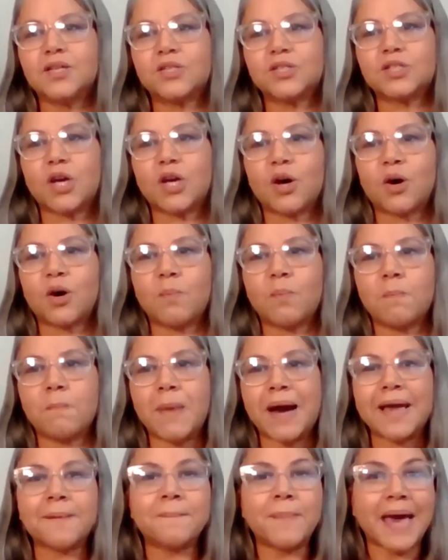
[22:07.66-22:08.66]
So
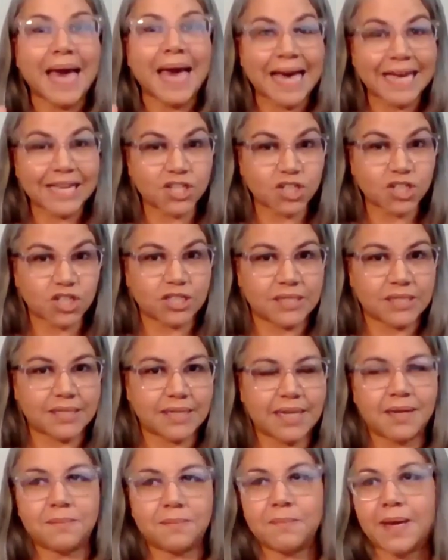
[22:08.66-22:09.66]
my passion
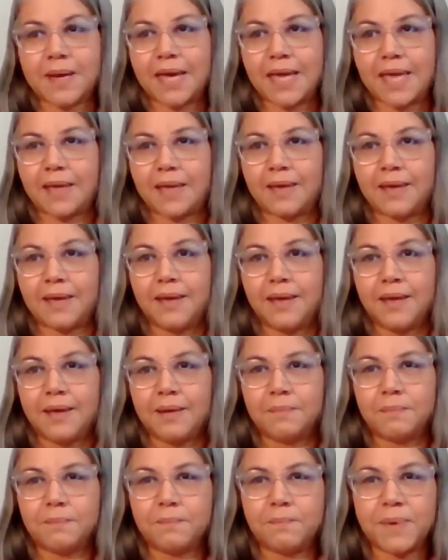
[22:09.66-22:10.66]
and my
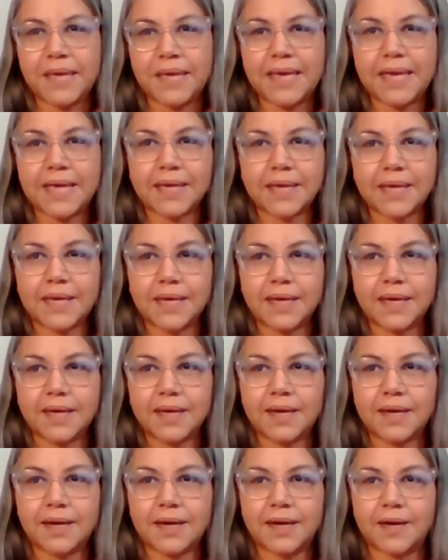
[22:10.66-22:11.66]
big
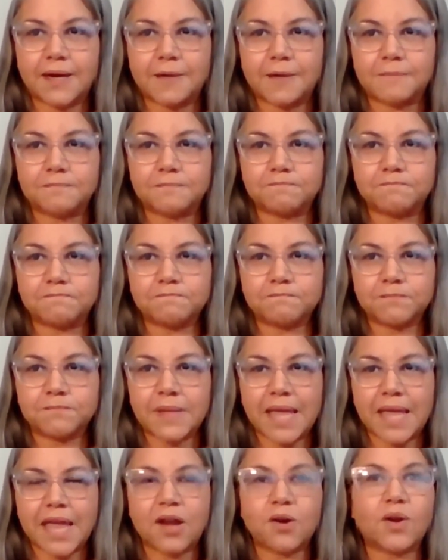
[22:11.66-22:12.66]

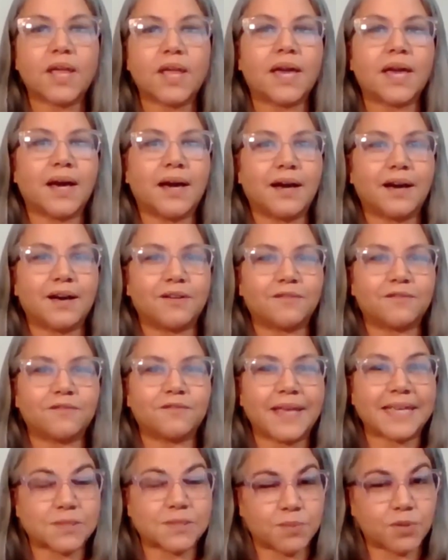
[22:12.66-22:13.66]
area of
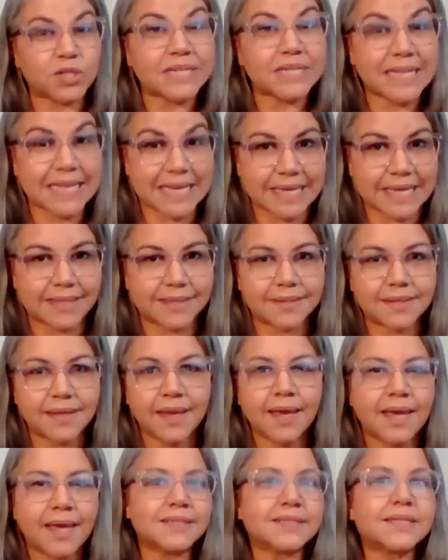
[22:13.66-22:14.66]
expertise
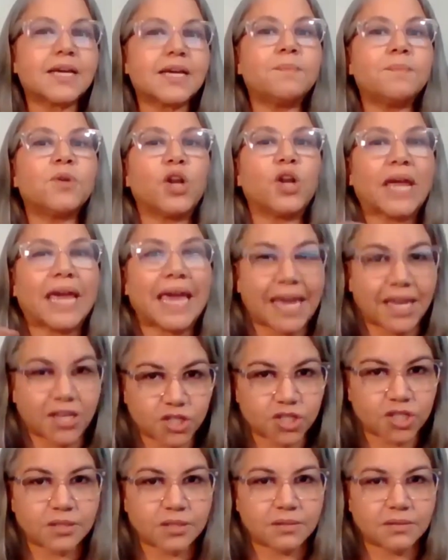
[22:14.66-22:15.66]
is
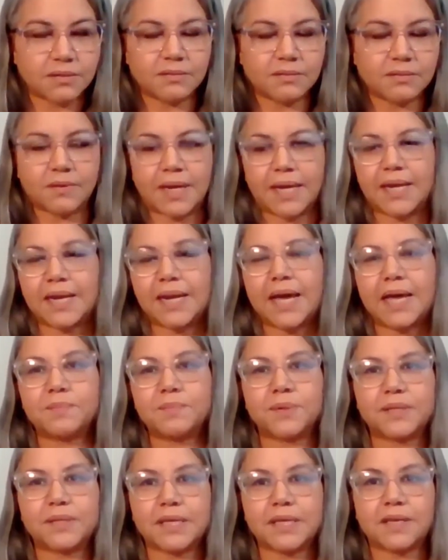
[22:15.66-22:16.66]
communication. Right? I
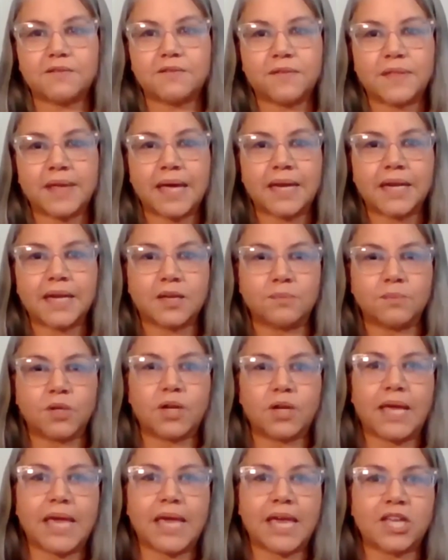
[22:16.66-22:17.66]
believe that
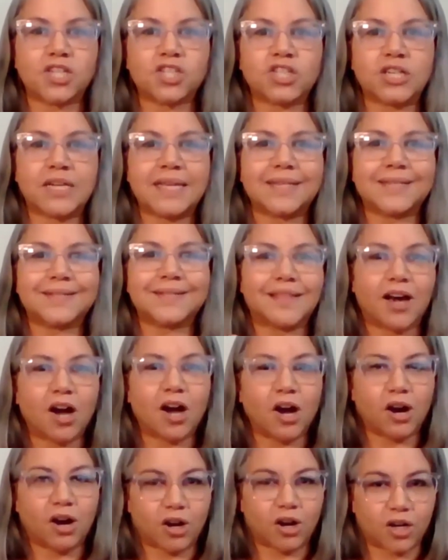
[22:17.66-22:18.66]
communication is the
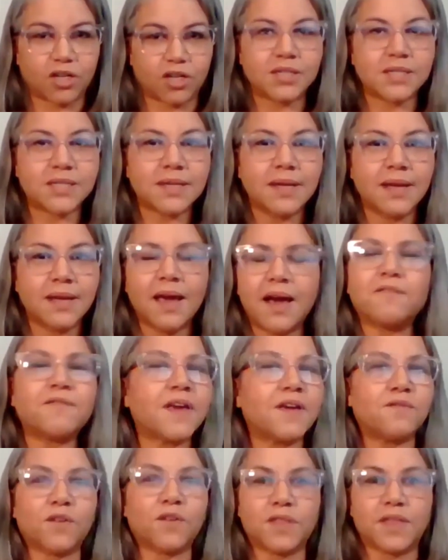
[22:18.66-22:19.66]
heart of
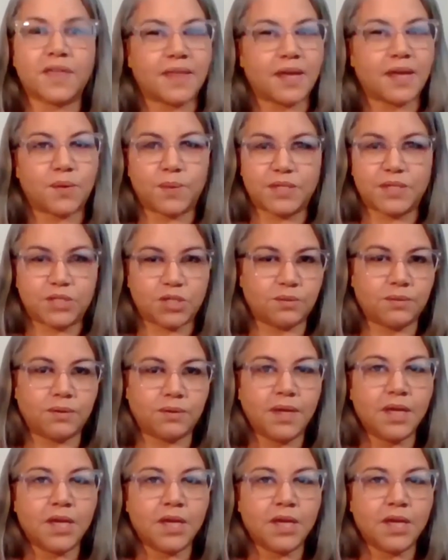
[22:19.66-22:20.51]
everything that we do.